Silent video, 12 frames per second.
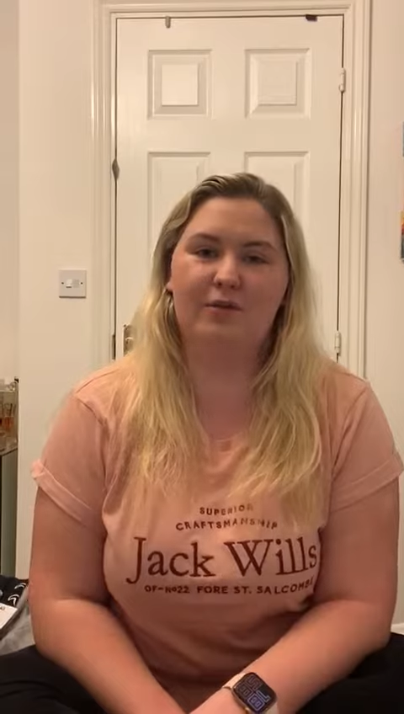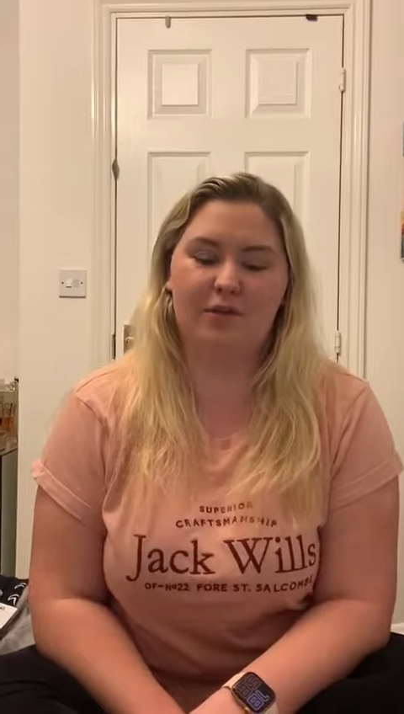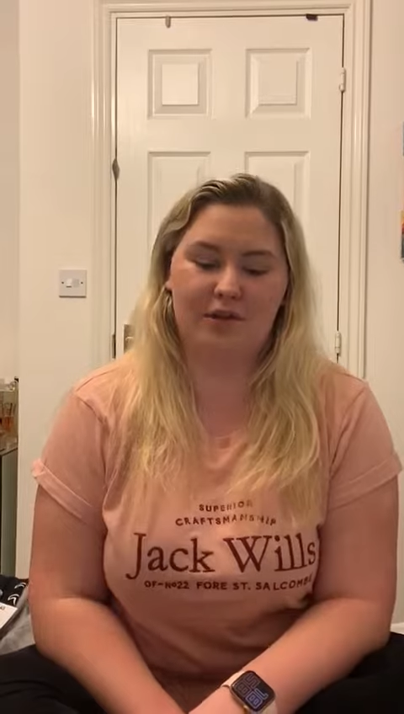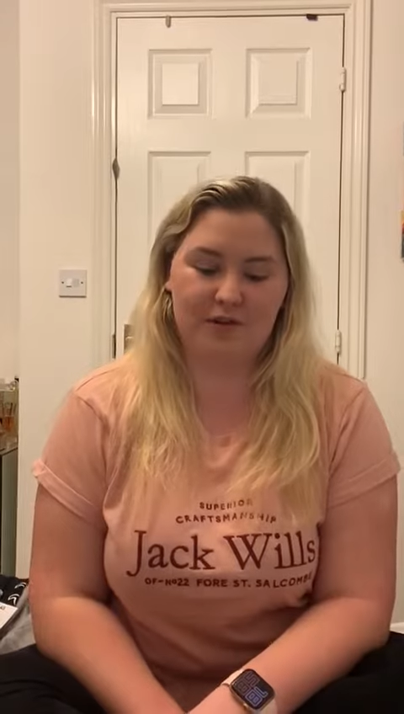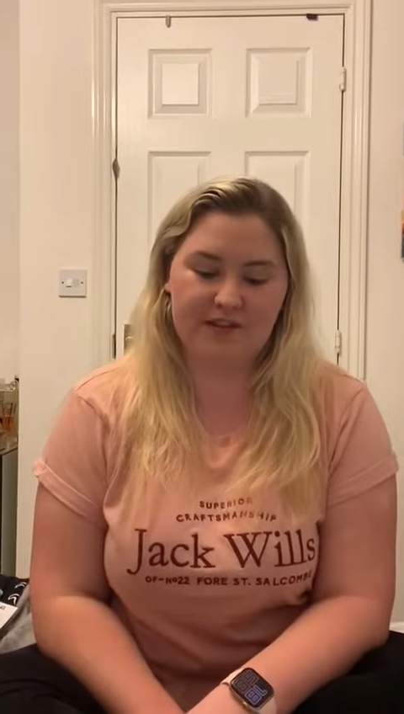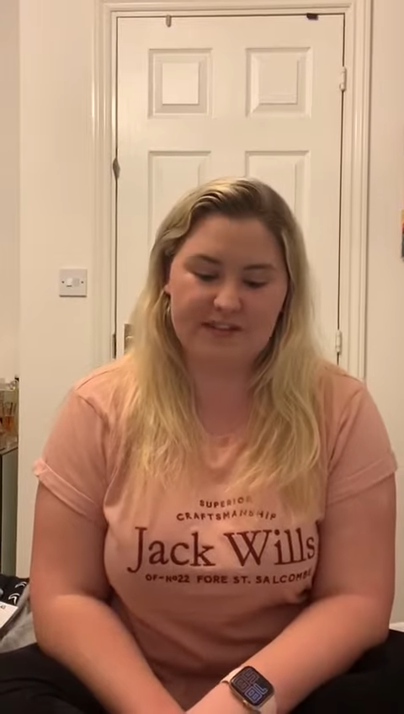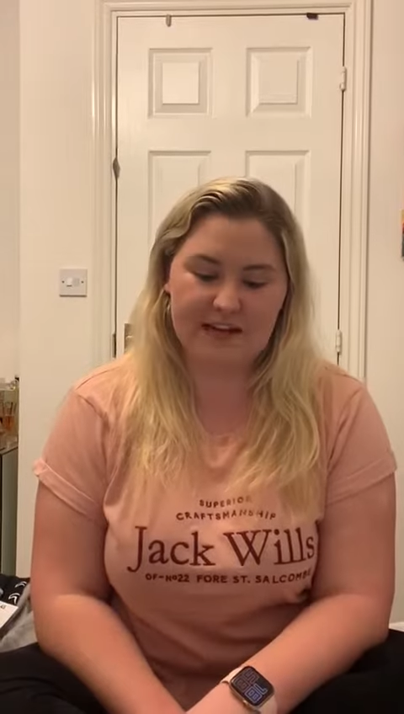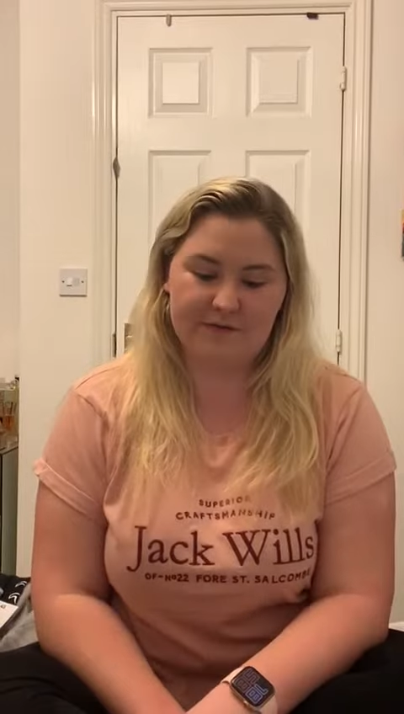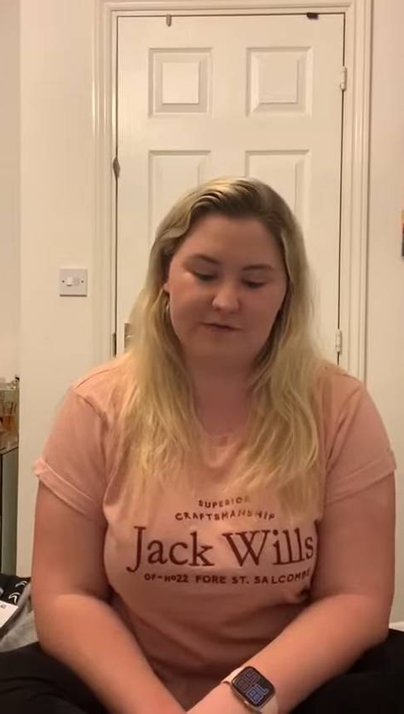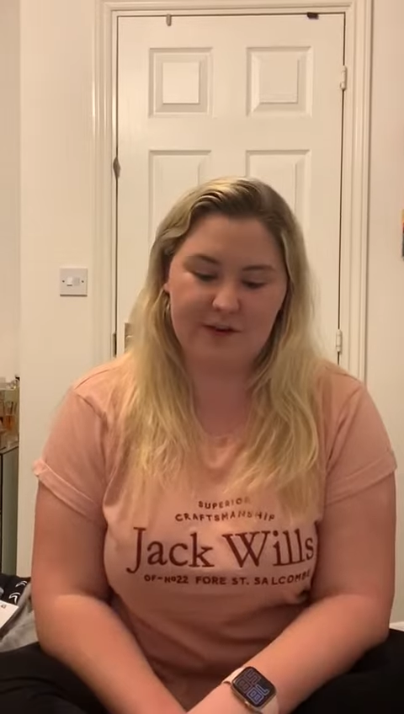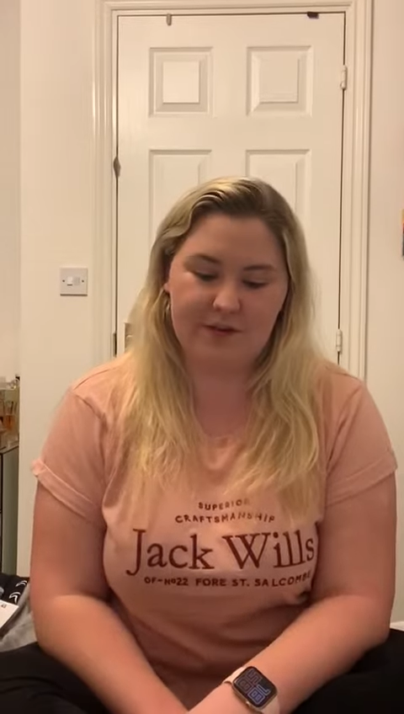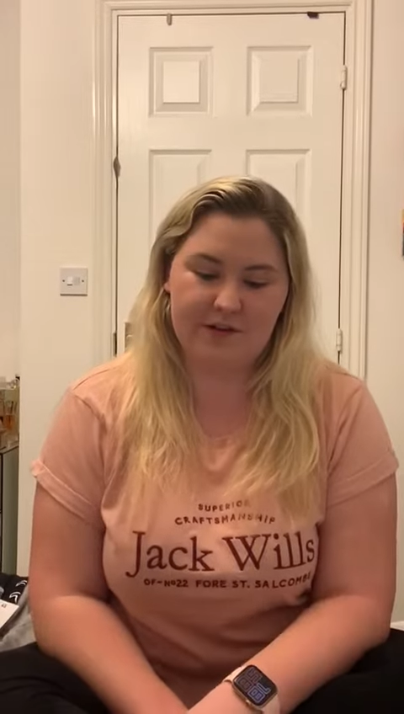or you can
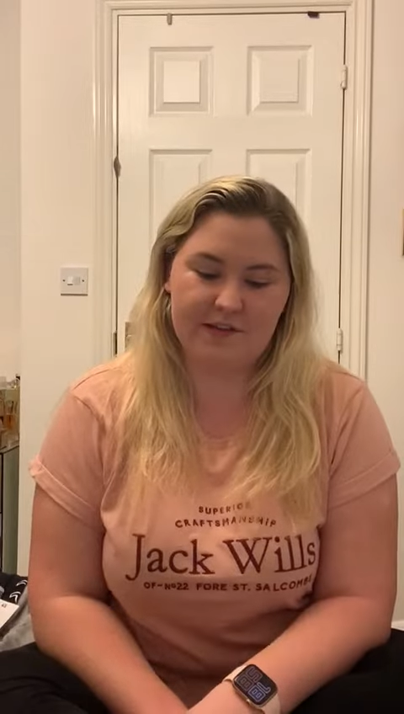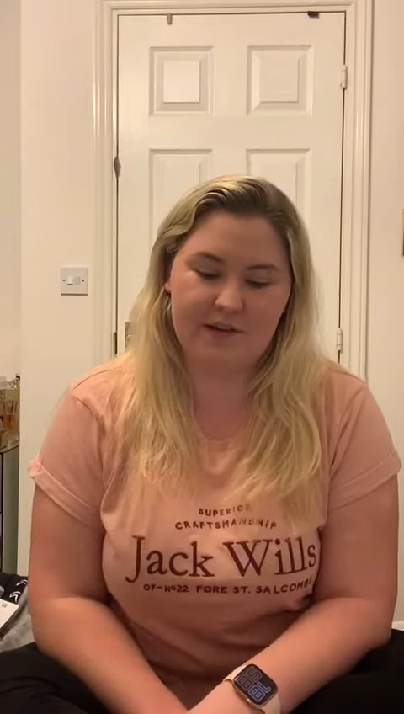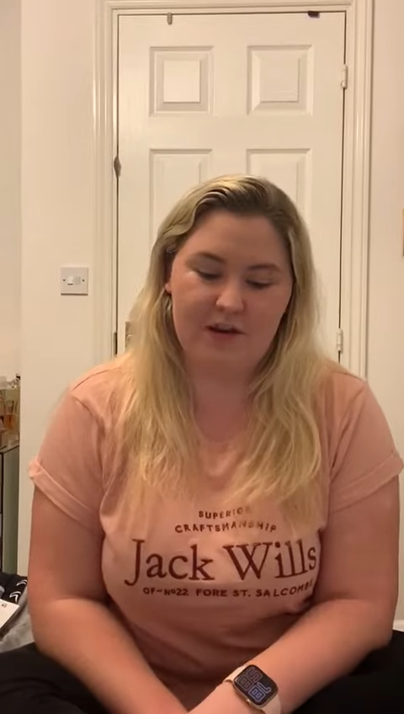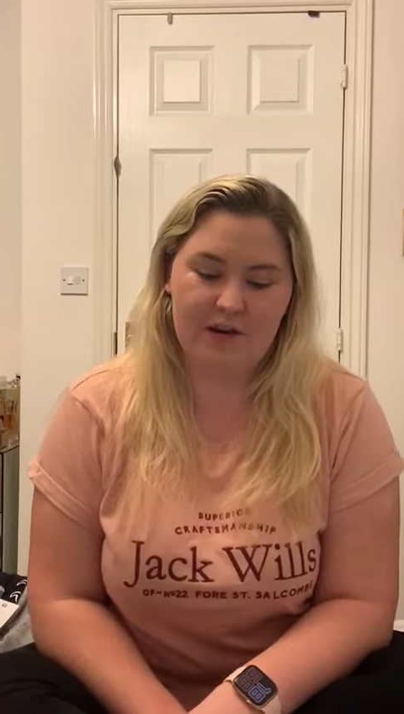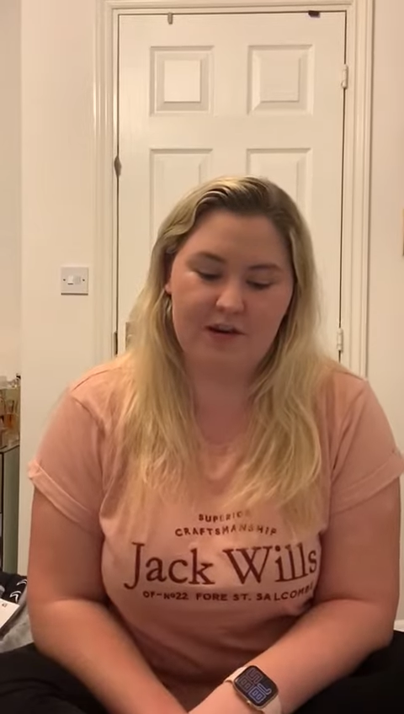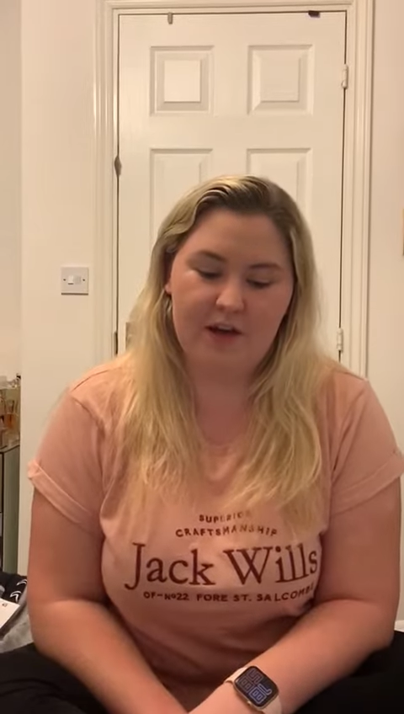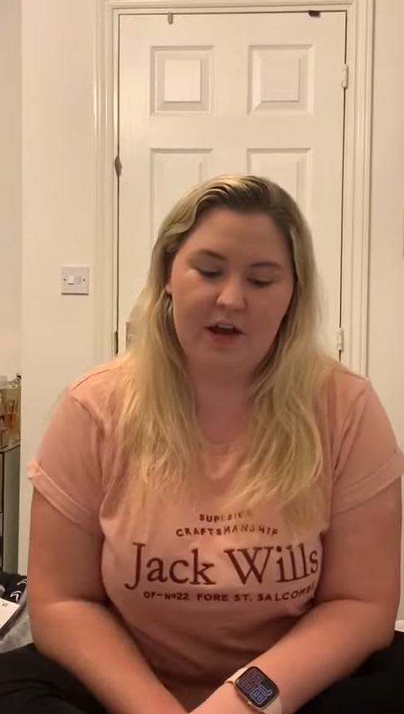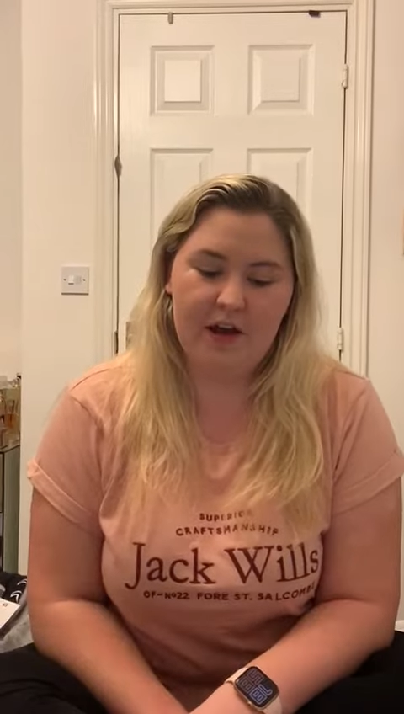telephone us on